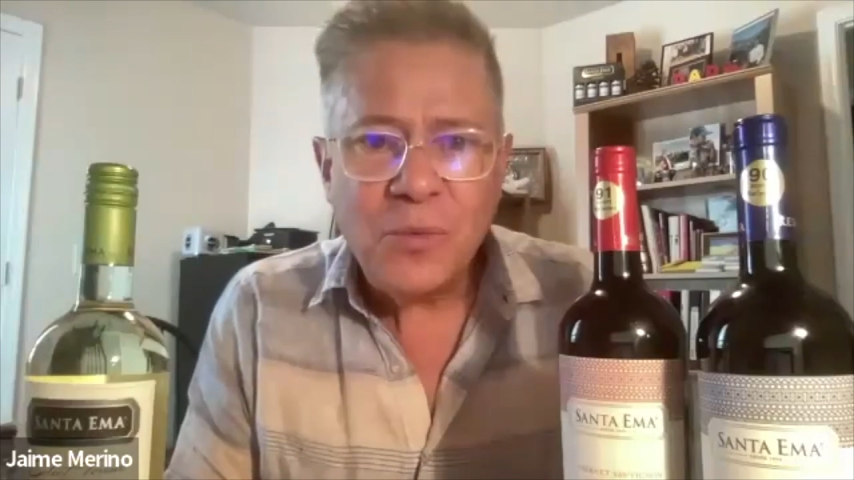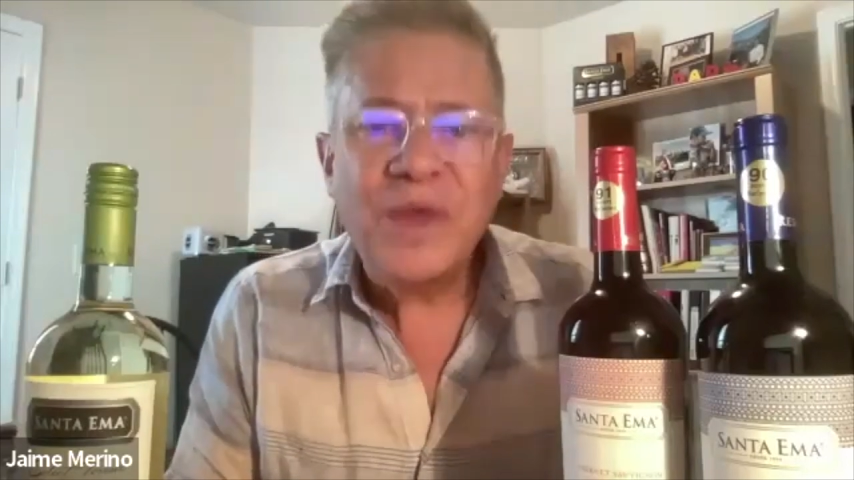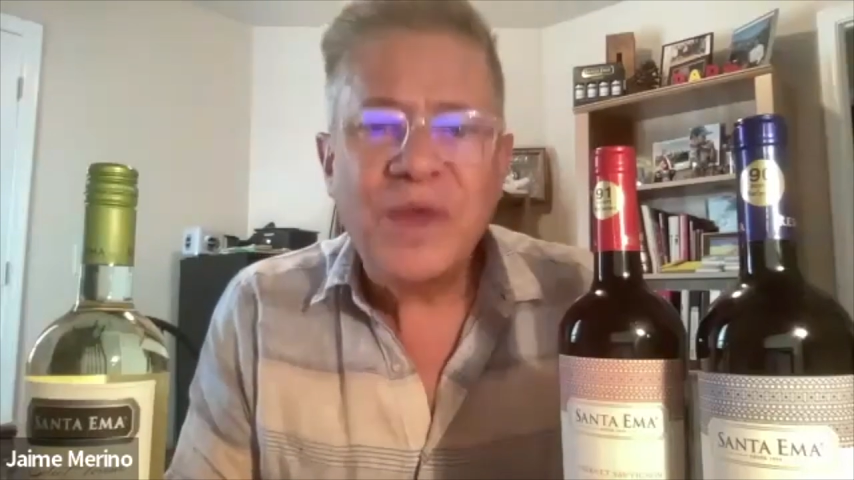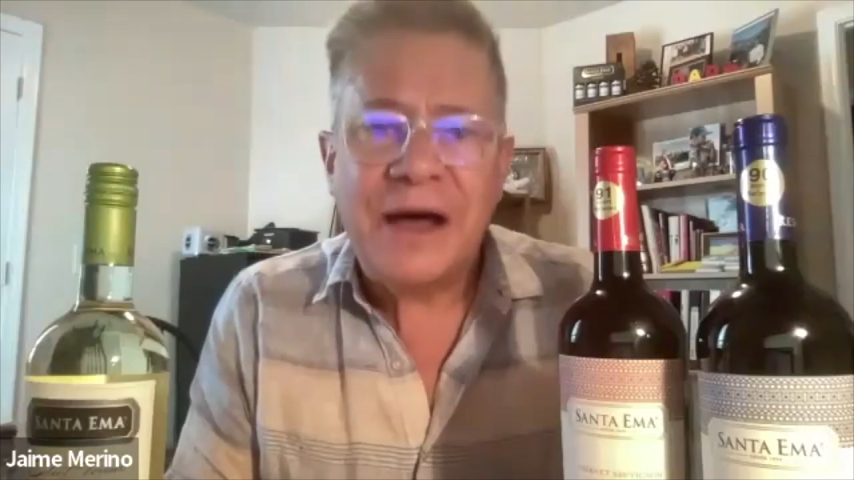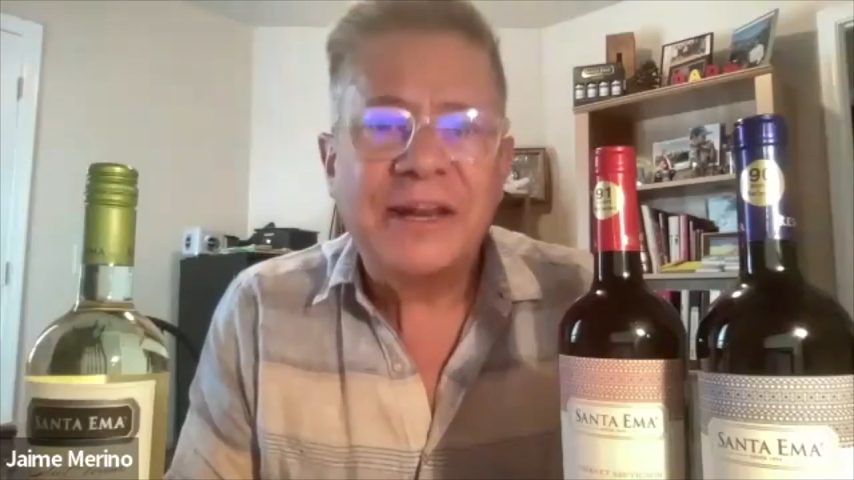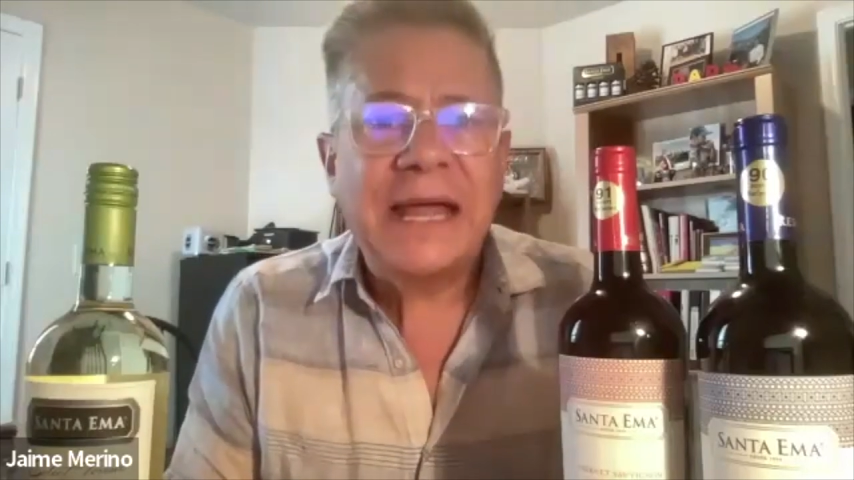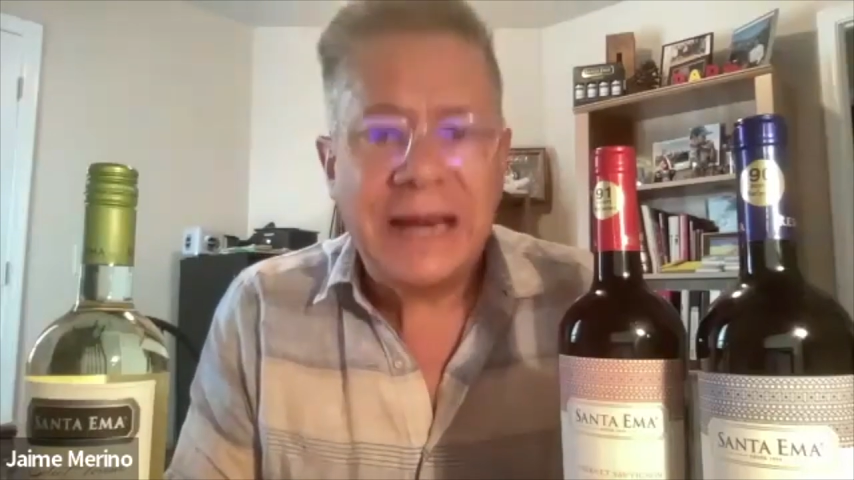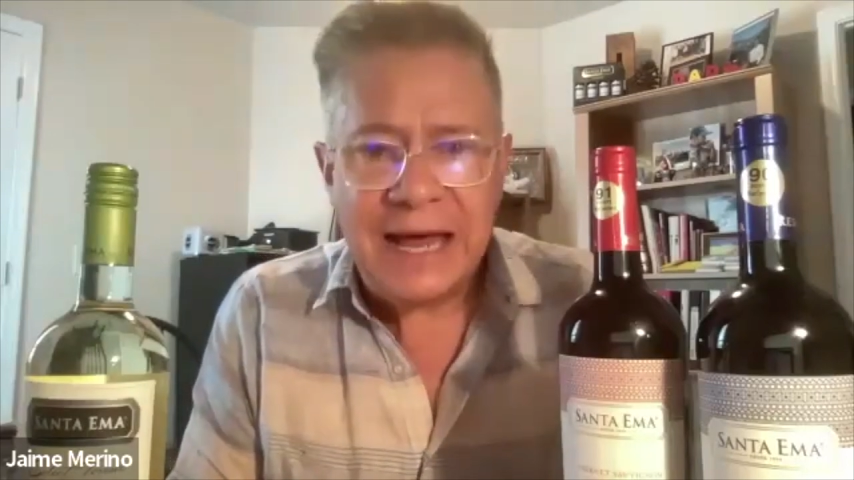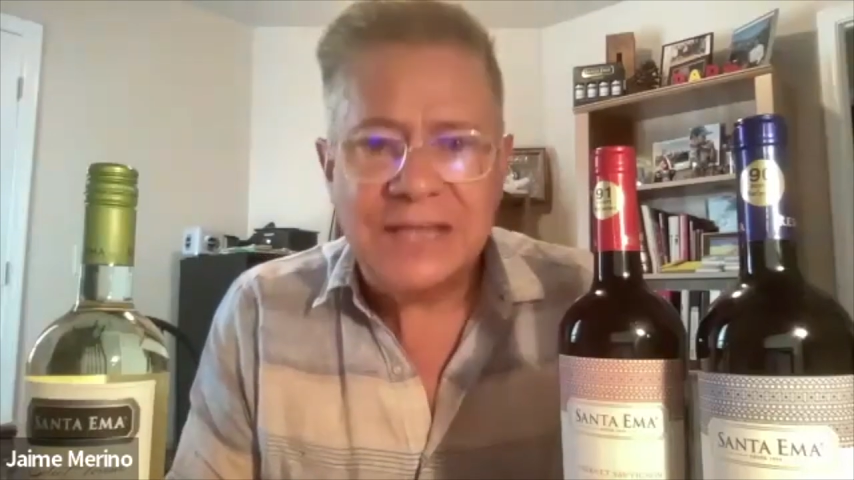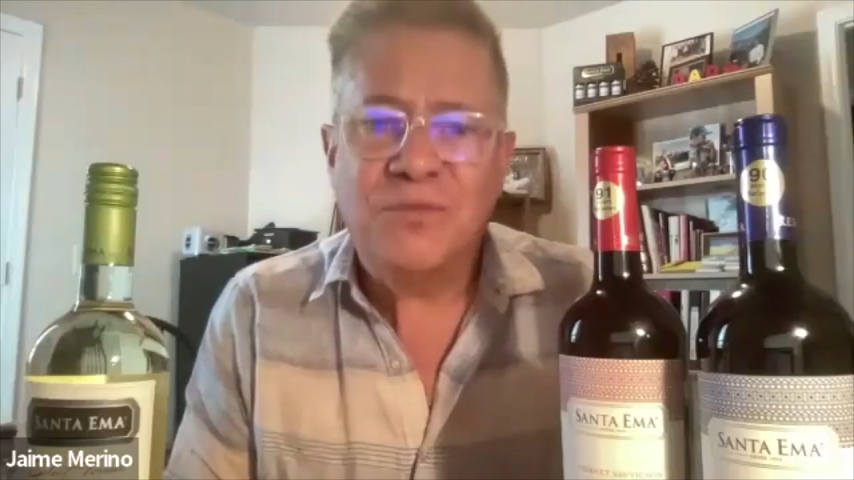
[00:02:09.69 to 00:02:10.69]
without a
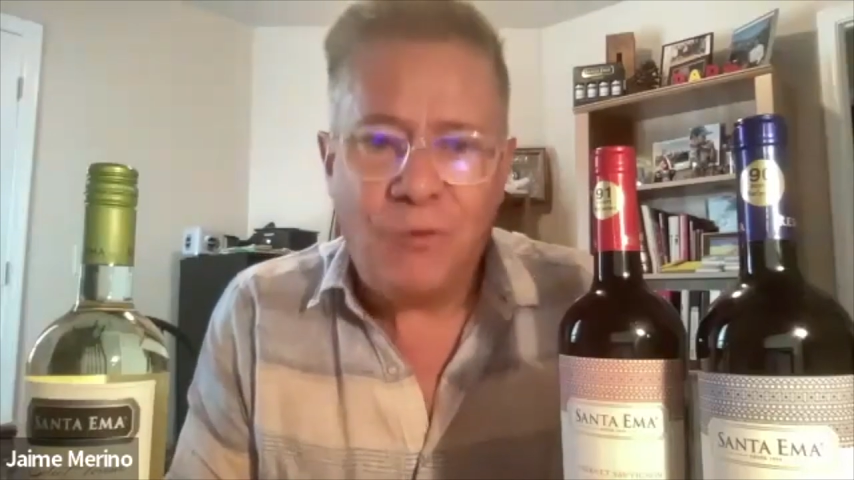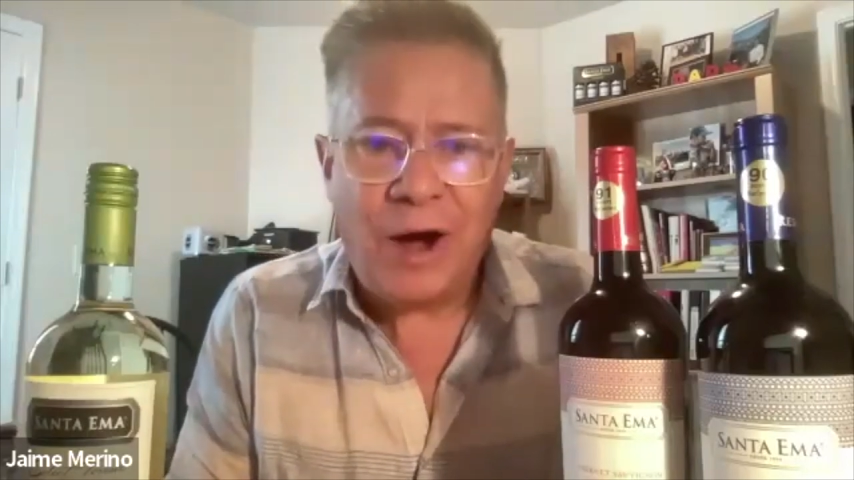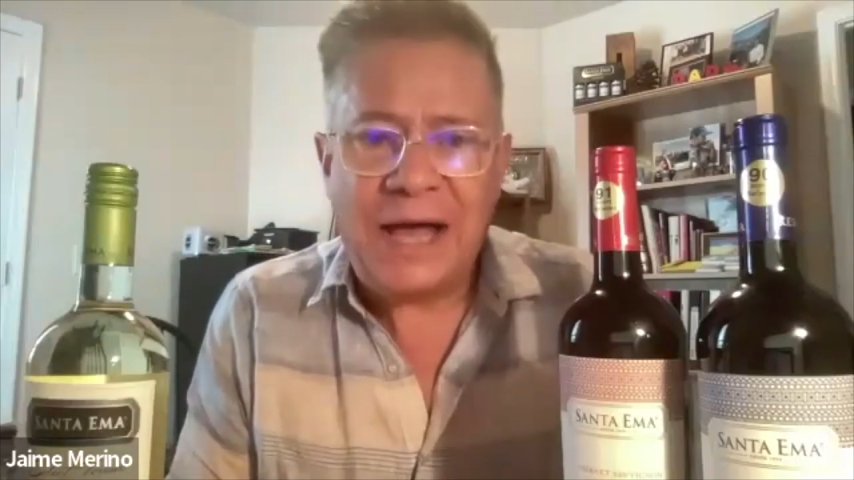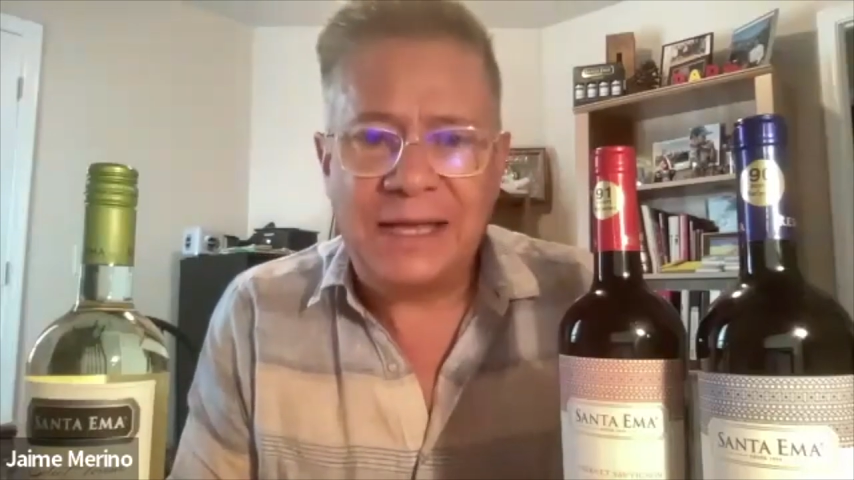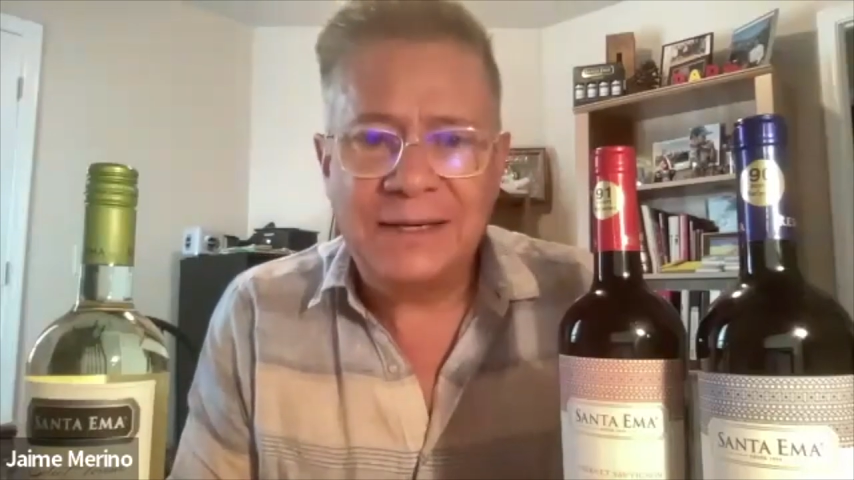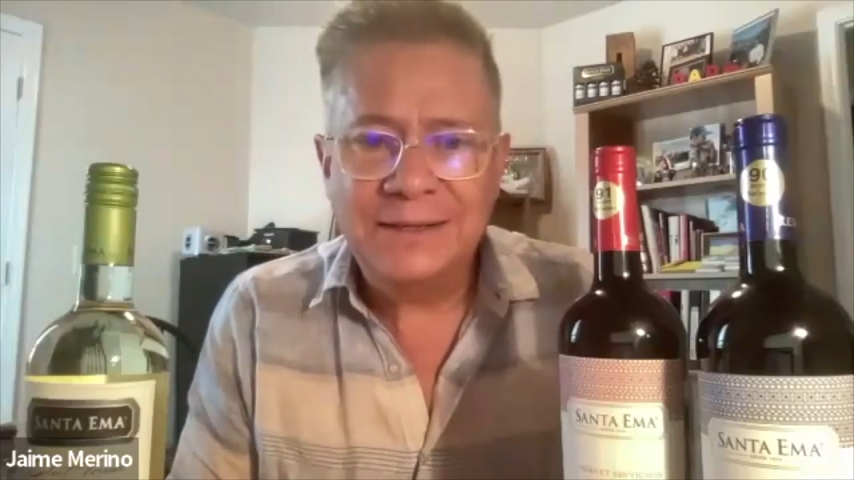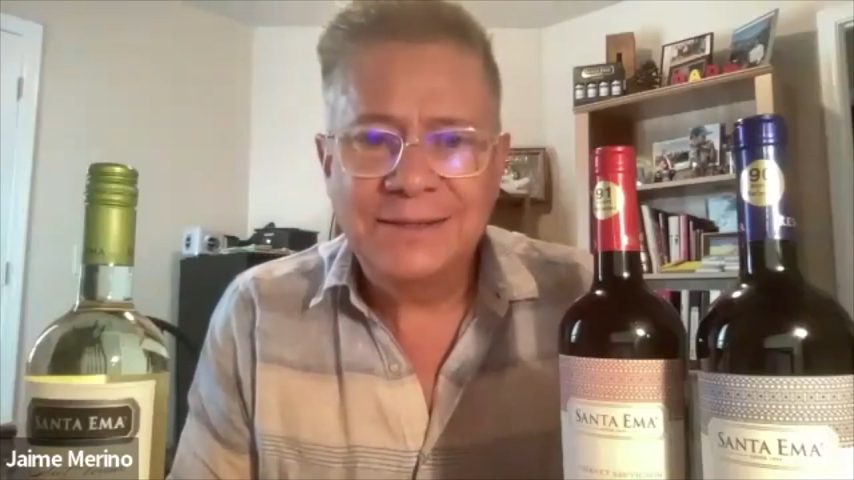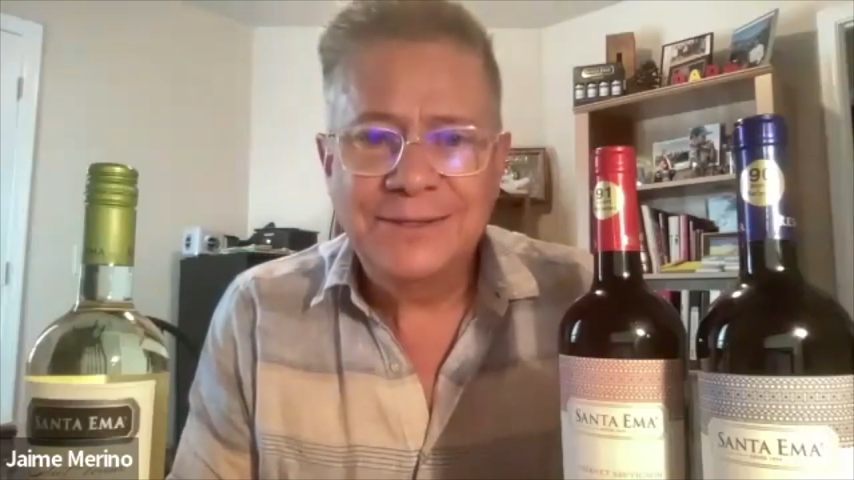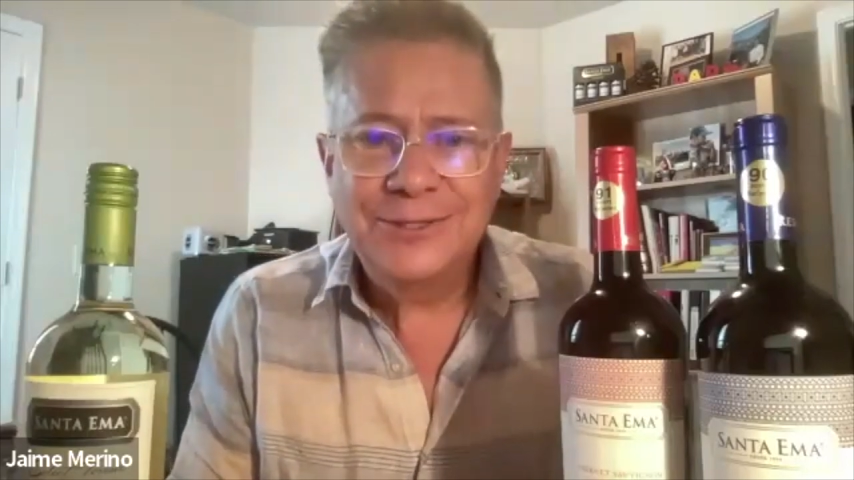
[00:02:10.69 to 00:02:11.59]
glass of wine